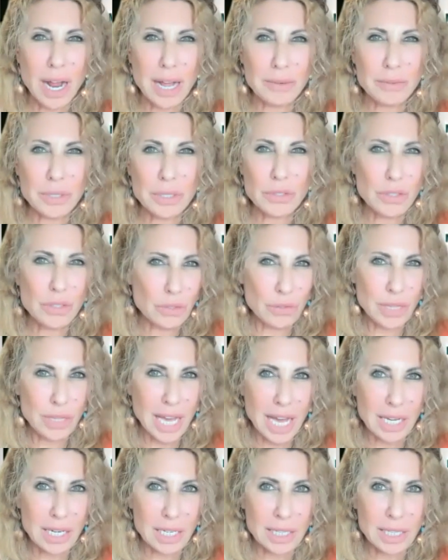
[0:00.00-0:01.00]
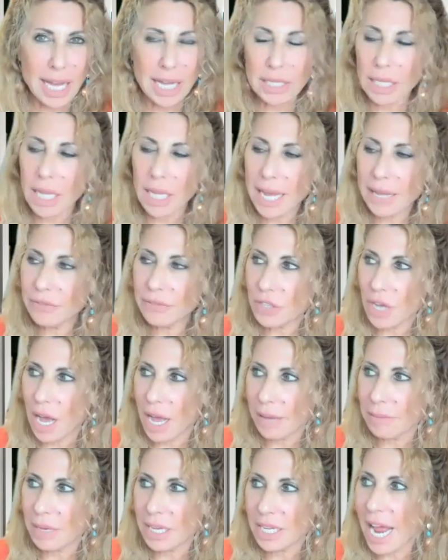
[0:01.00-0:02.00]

I would do that in that lifetime.